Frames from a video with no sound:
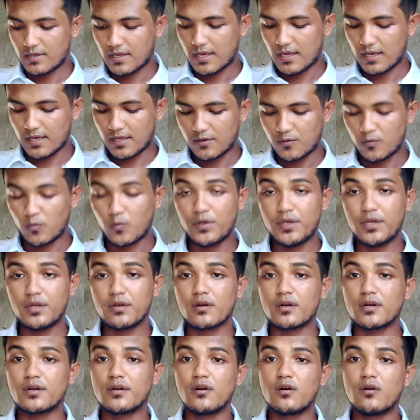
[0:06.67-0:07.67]
and
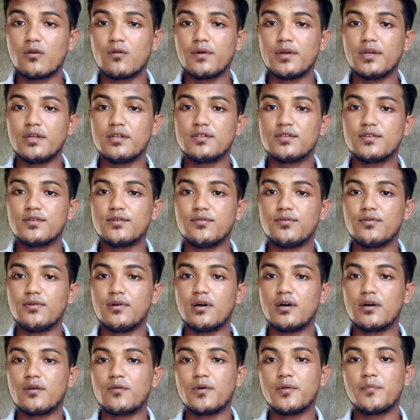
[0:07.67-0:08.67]
we are going
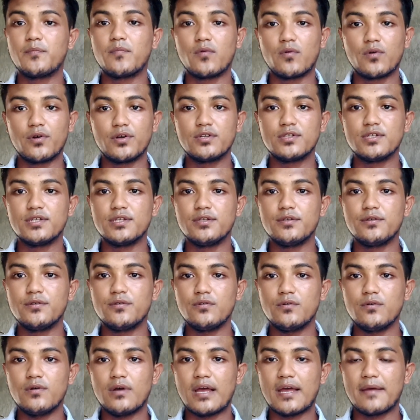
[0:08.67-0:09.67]
to report to
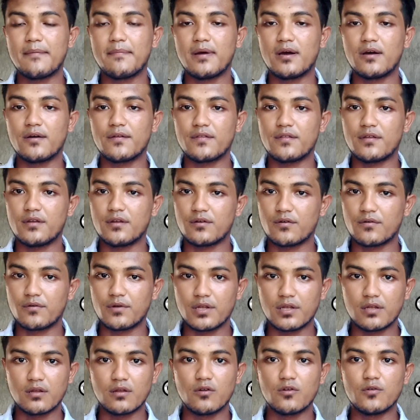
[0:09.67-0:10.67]
you about the
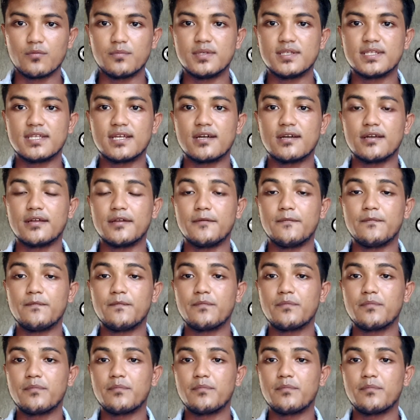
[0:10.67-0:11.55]
curriculum design.